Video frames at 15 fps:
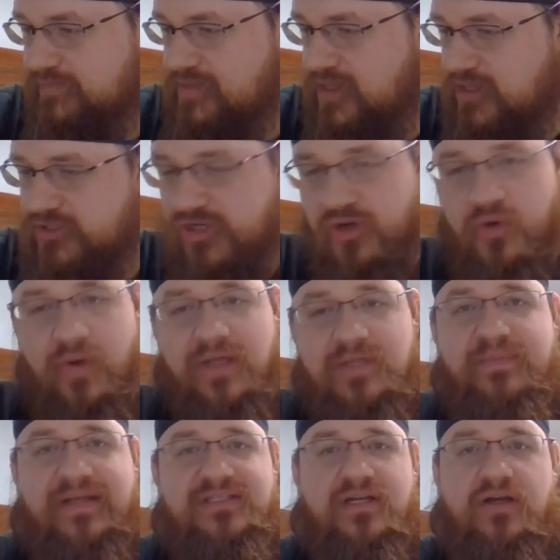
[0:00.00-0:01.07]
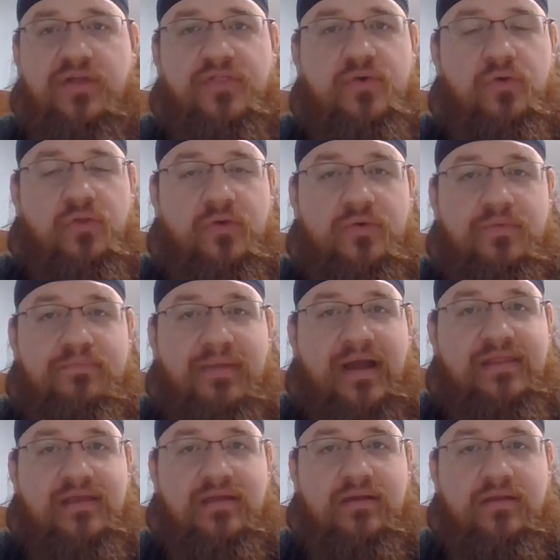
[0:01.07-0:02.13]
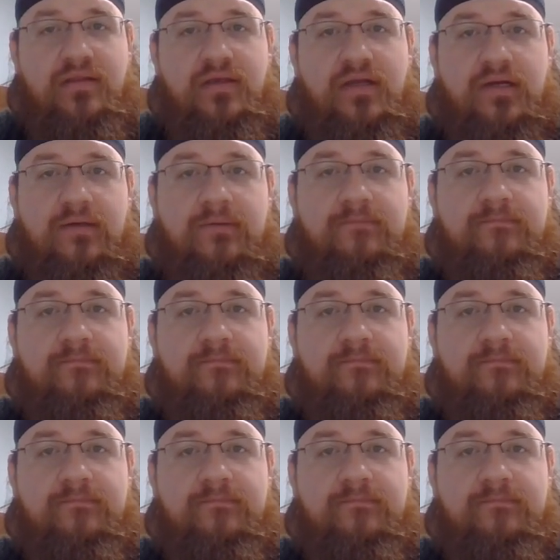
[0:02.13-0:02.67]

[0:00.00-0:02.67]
So who has bets on Cthulhu by the end of the year?